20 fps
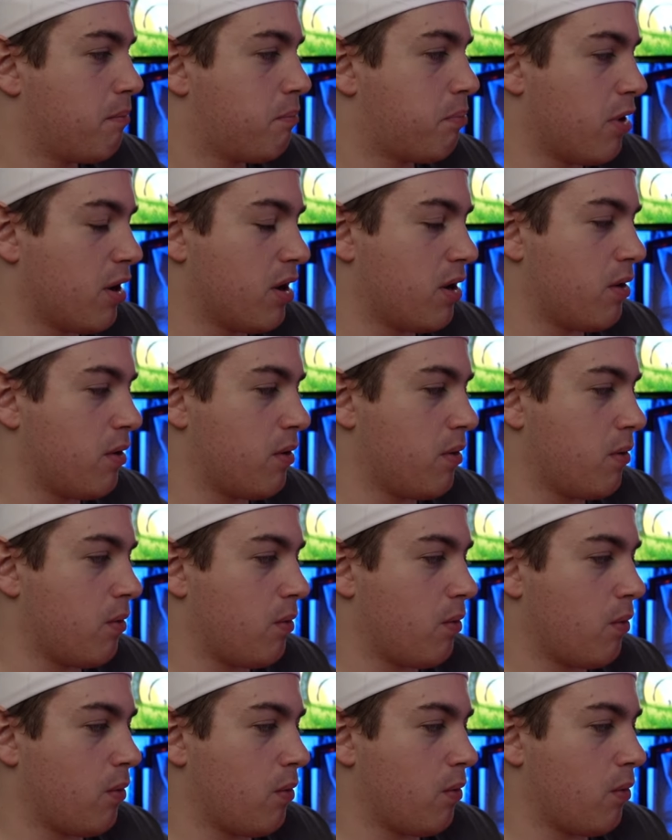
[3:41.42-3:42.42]
But
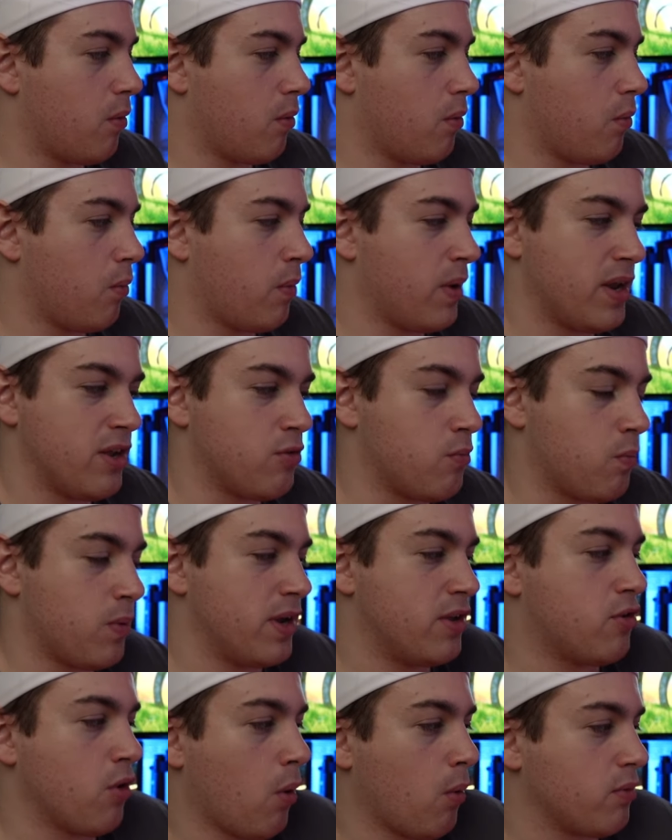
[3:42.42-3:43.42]

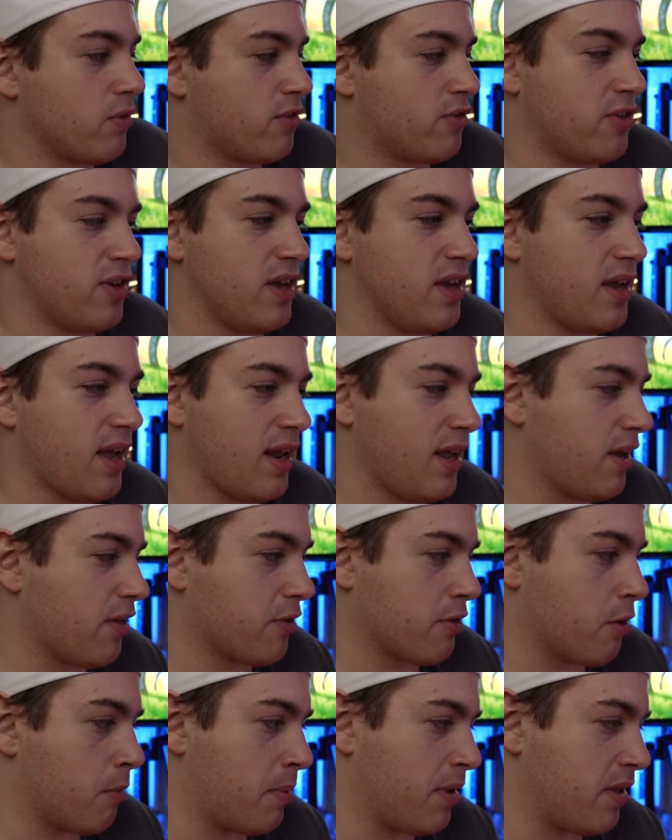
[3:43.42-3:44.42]
we don't see any
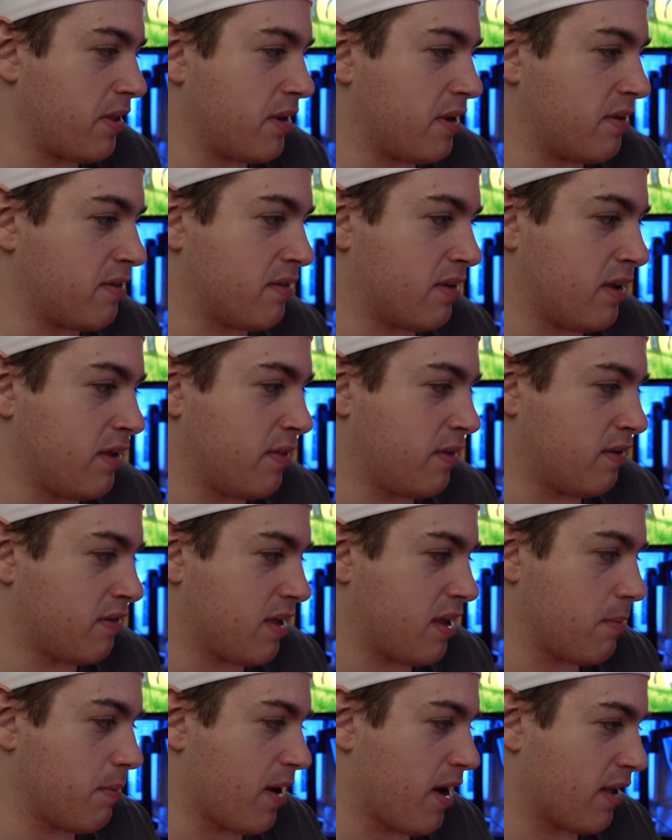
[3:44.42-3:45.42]
other abilities in these
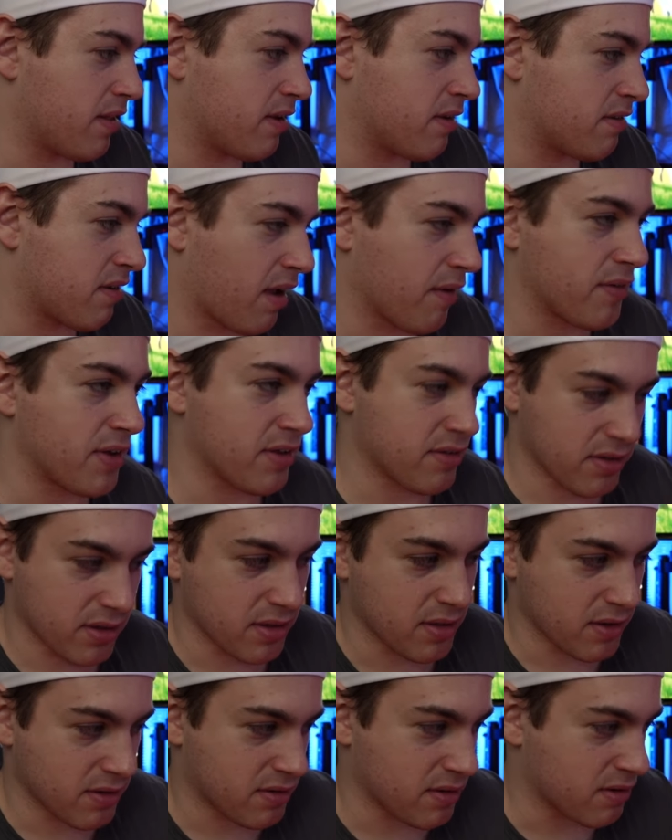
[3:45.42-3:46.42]
key bindings.
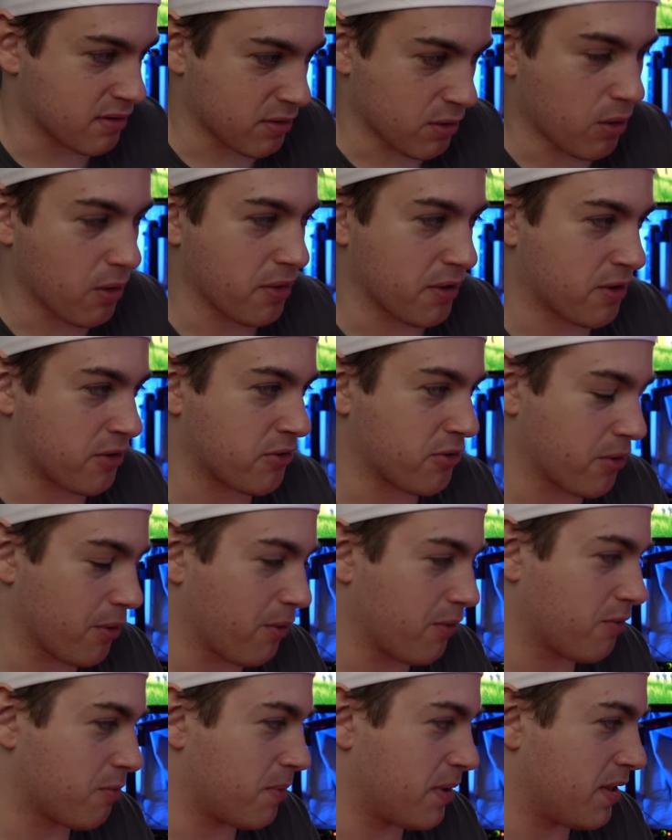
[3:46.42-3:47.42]
Obviously, this isn't all the
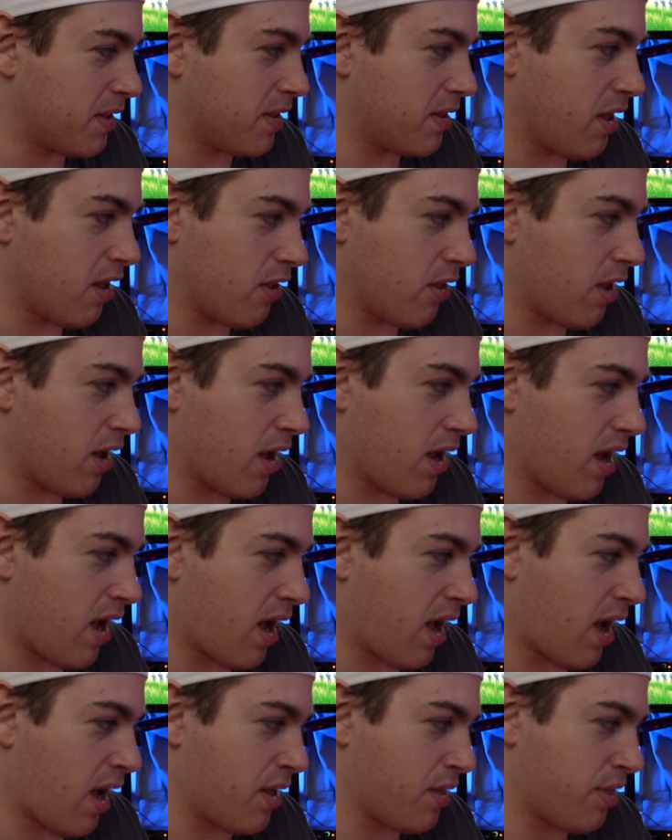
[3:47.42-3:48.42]
controls, but
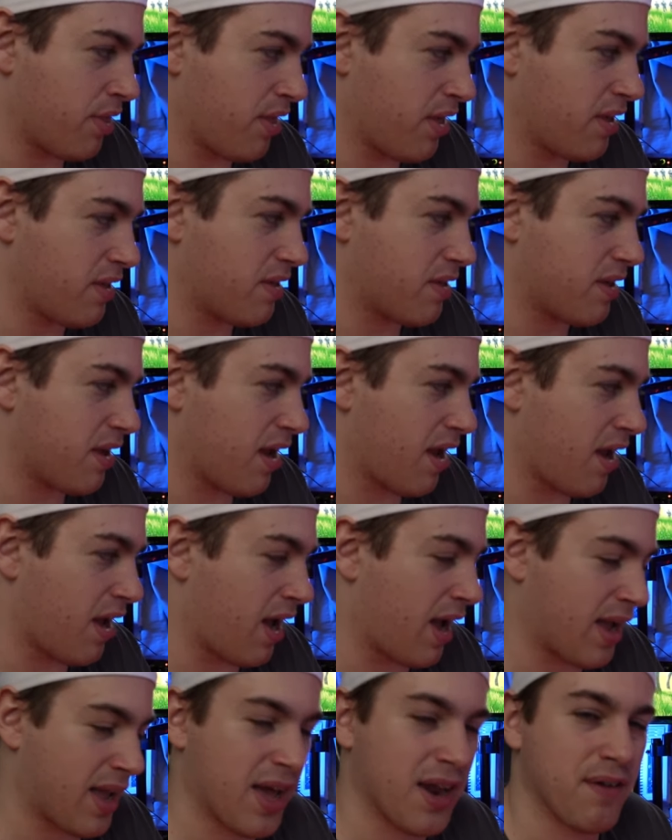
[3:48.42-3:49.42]

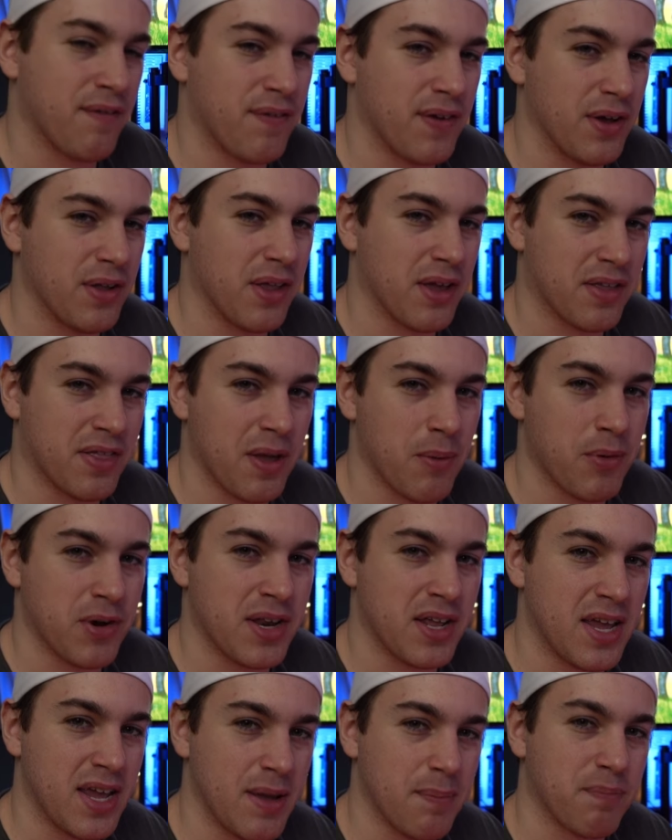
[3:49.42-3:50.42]
I kind of feel like they
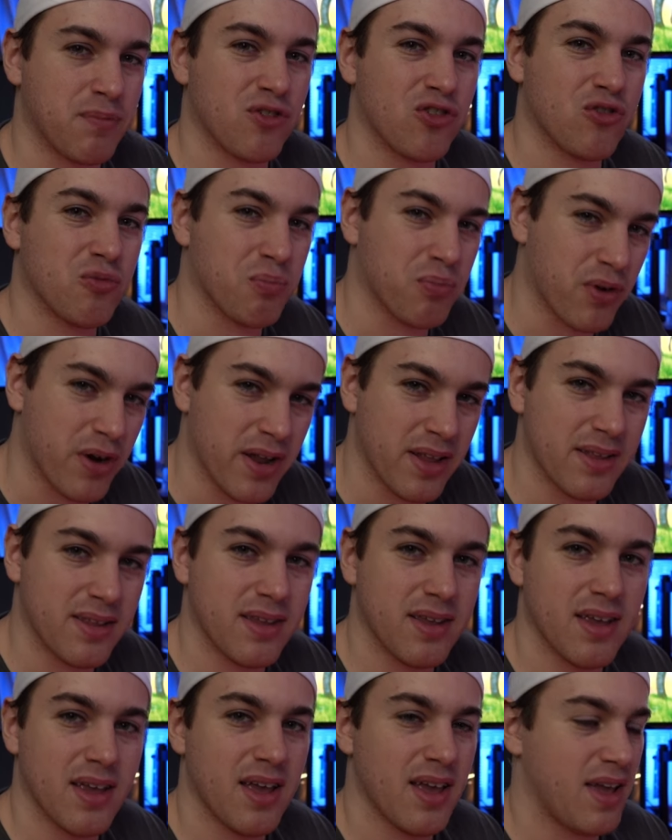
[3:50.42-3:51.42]
would keep
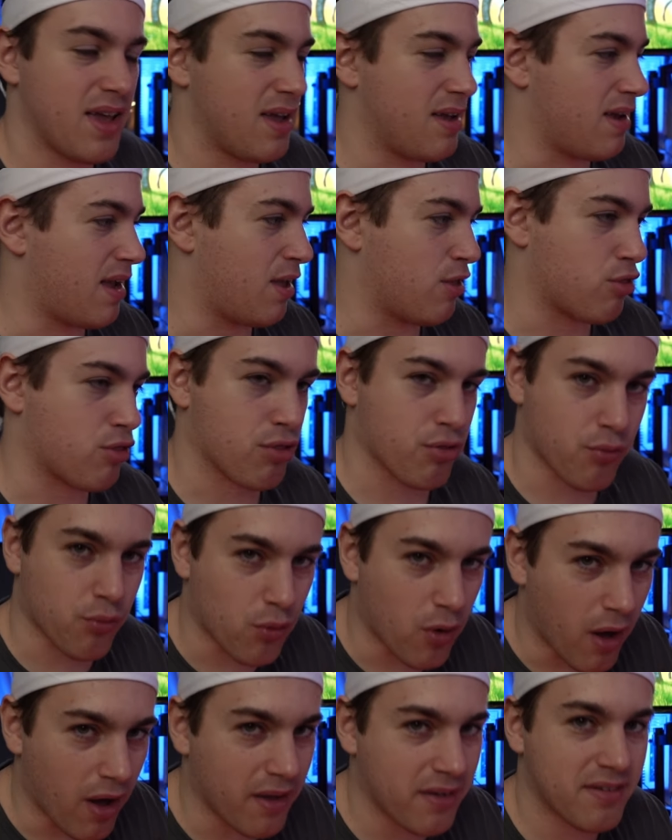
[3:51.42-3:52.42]
sprint and
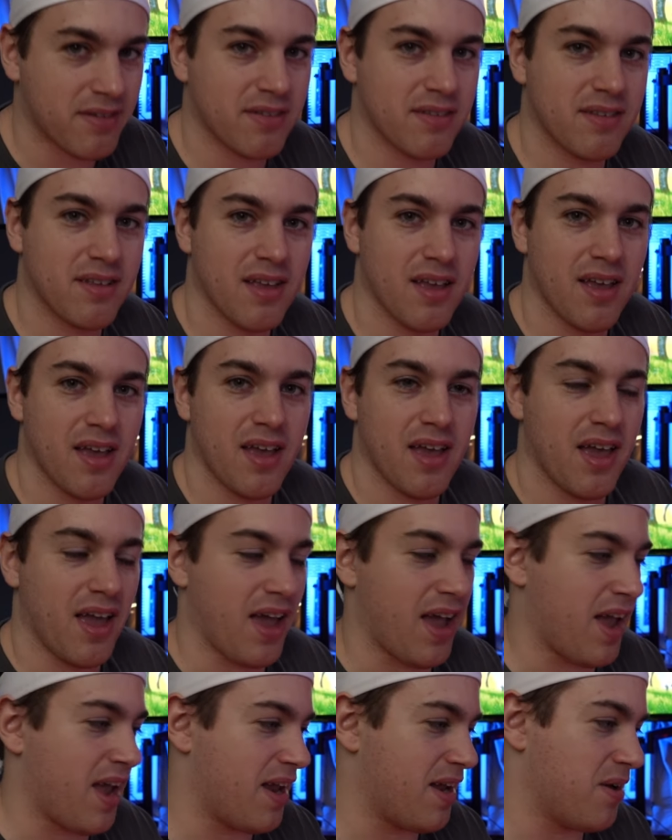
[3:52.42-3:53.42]
thrust
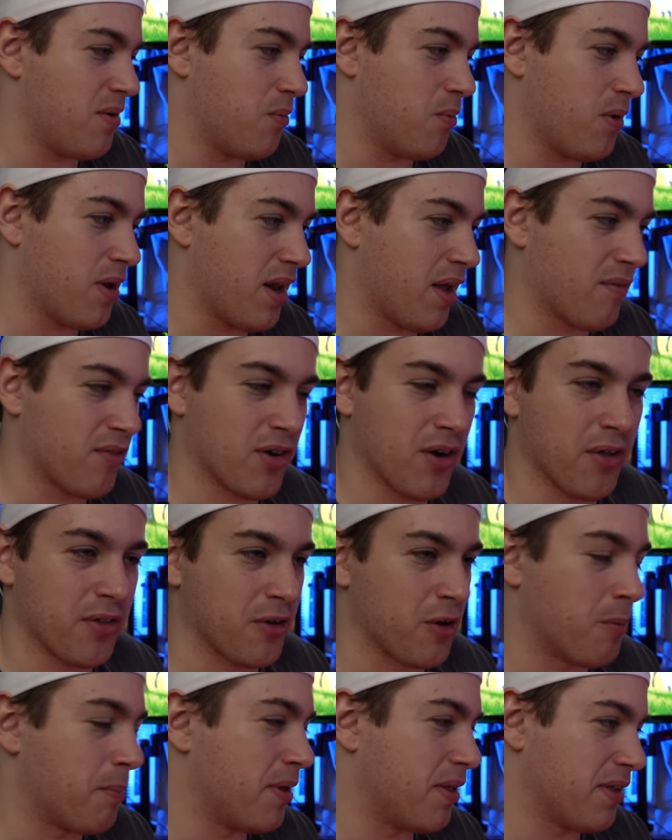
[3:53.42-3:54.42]
and whatever
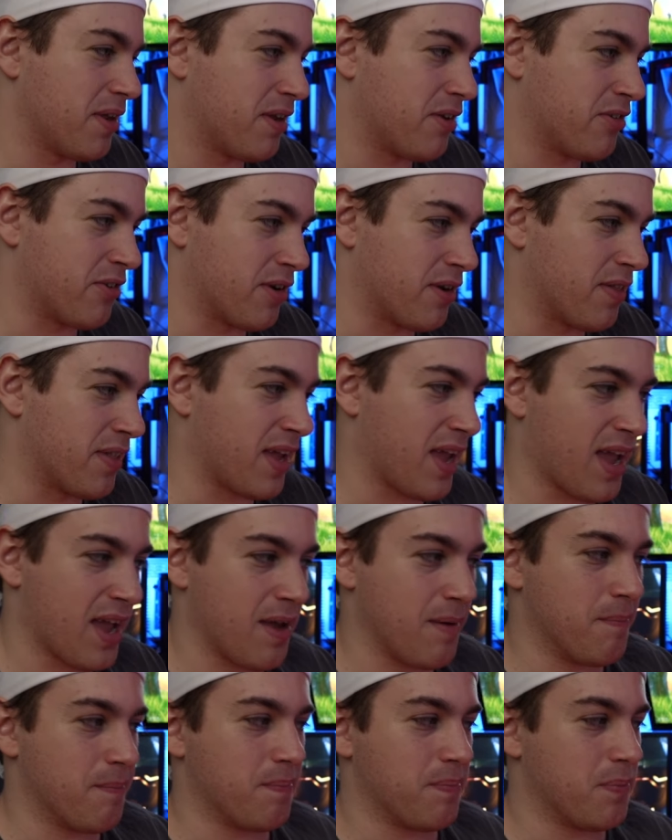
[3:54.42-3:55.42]
other abilities are in the
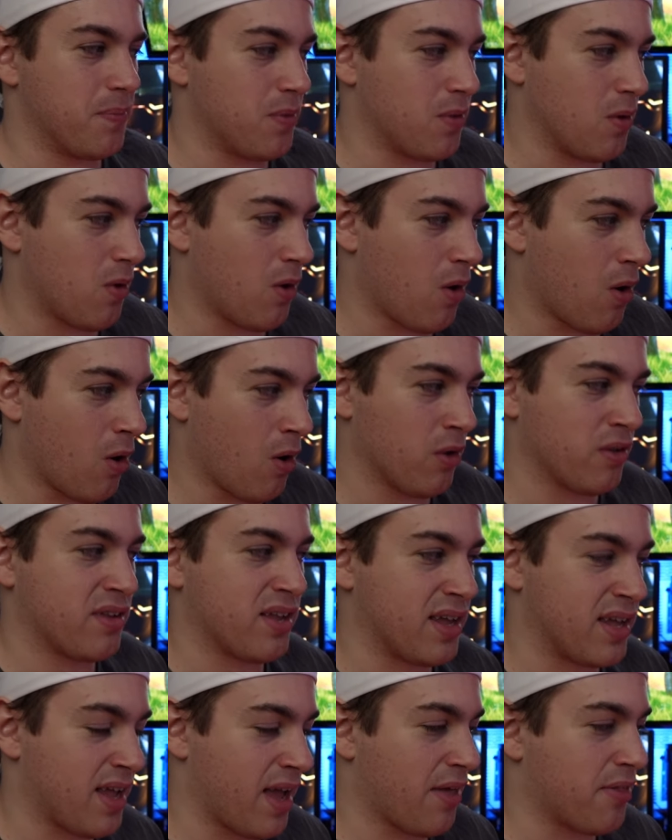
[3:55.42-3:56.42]
game all
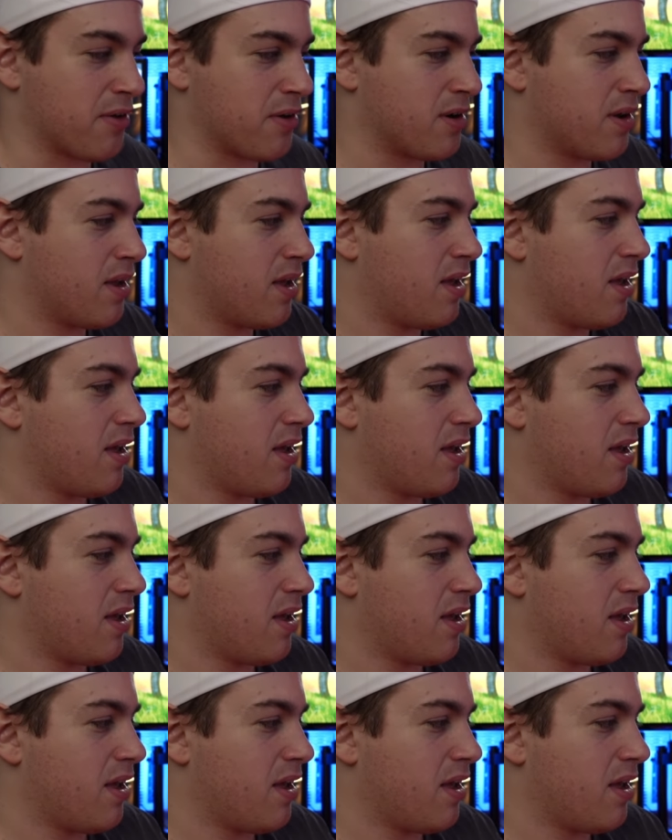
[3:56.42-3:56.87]
together.